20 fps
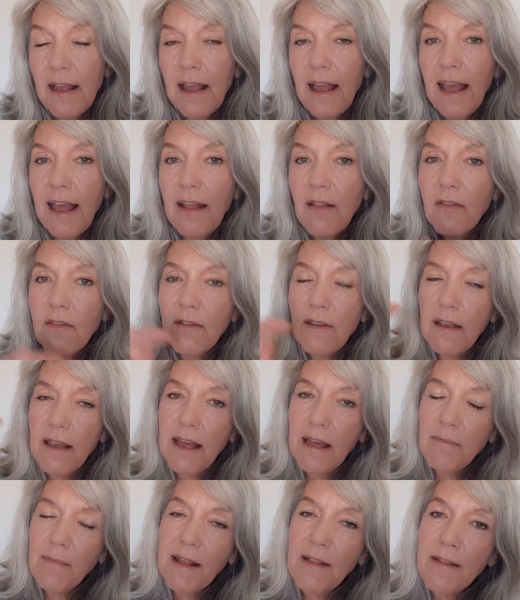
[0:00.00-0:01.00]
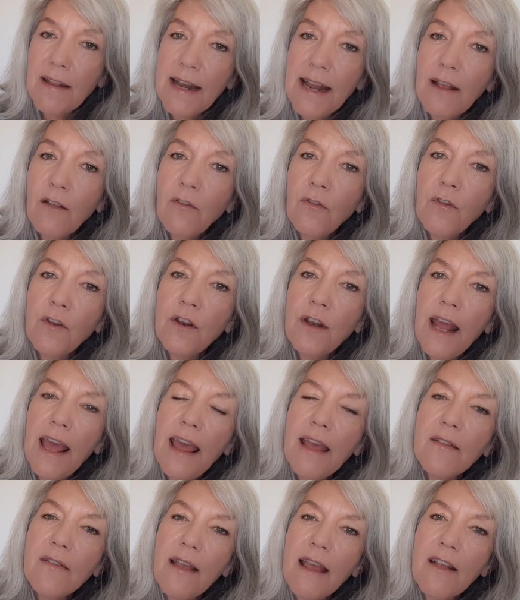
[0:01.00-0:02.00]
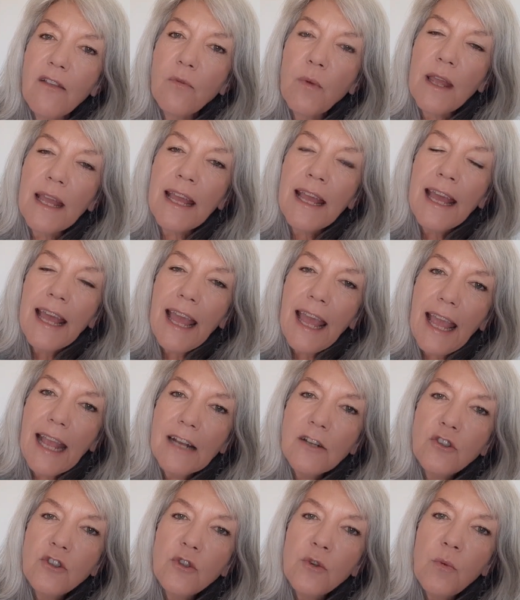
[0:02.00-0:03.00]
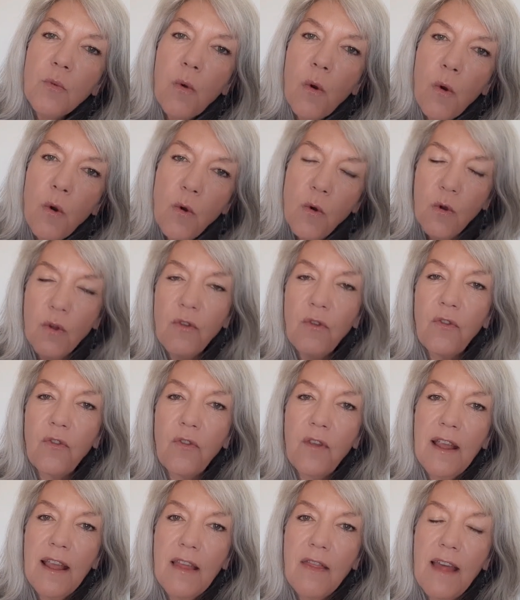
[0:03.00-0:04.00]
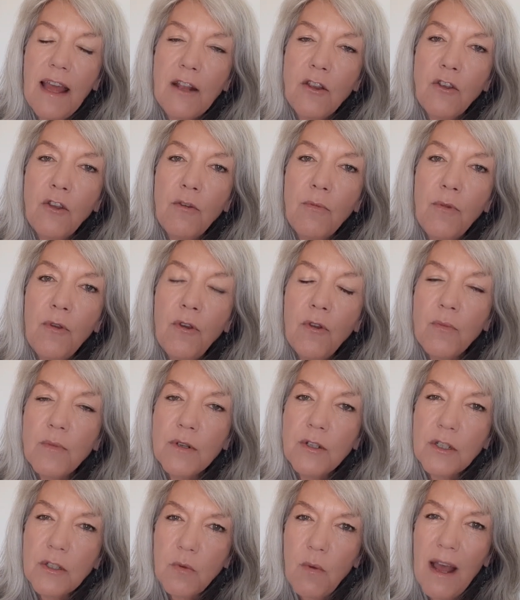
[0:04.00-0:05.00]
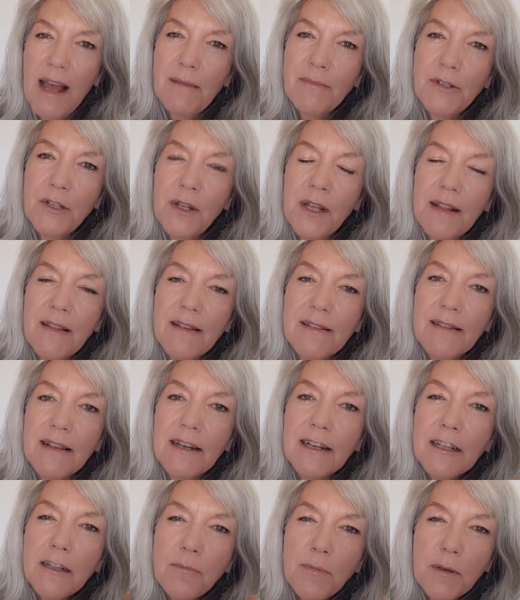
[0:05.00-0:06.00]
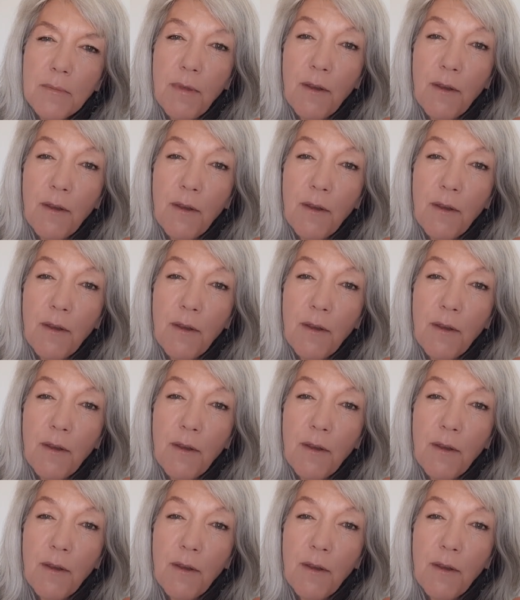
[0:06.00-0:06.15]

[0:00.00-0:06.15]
And in the next few days, as we head towards that new moon, which is why I'm doing this a little bit